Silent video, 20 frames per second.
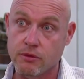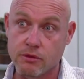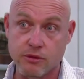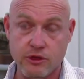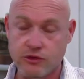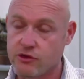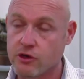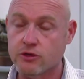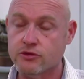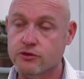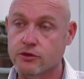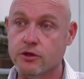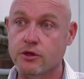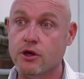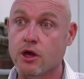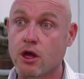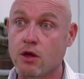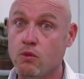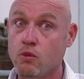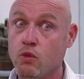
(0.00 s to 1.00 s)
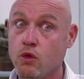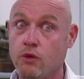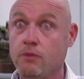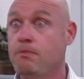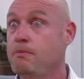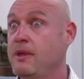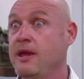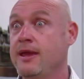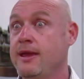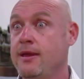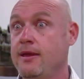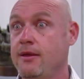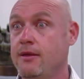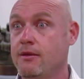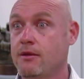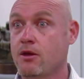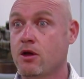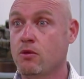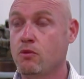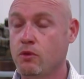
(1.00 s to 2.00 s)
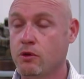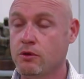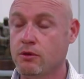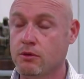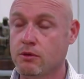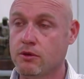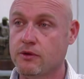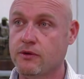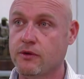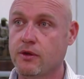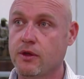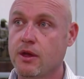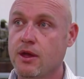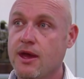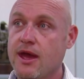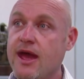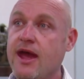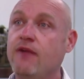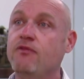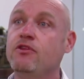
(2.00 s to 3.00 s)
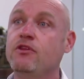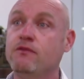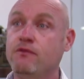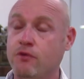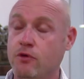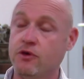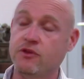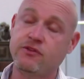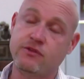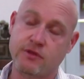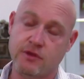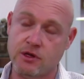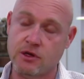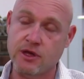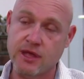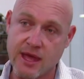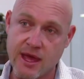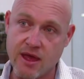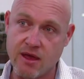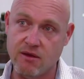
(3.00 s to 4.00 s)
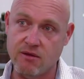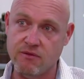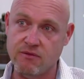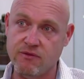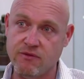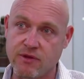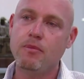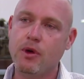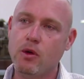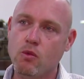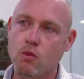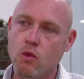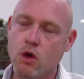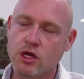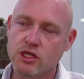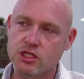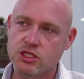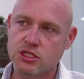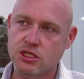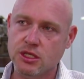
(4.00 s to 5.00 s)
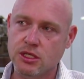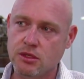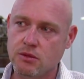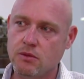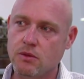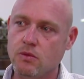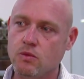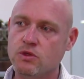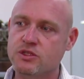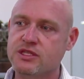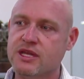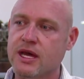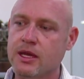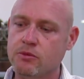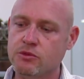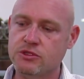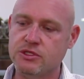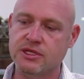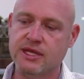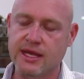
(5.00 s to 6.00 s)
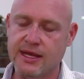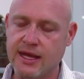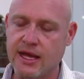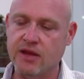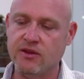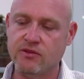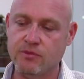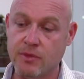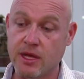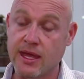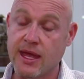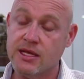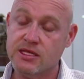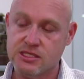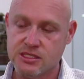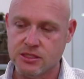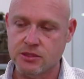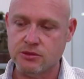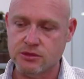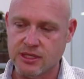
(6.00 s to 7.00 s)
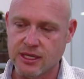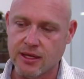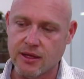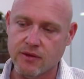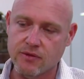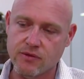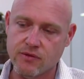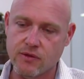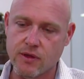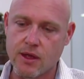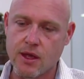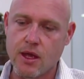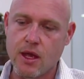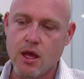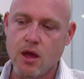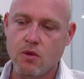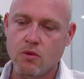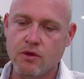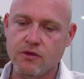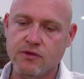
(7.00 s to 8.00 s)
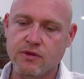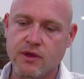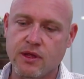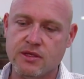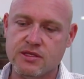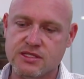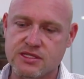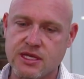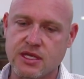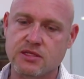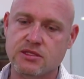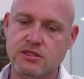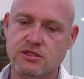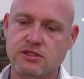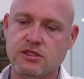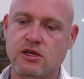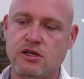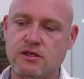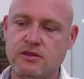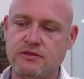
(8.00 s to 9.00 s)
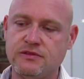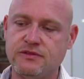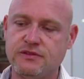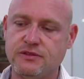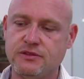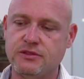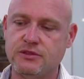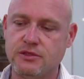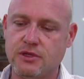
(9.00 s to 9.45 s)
the doctorate, I wouldn't be here. I wouldn't have the voice that I have. But what she was able to get out of me, and still does, was a sense of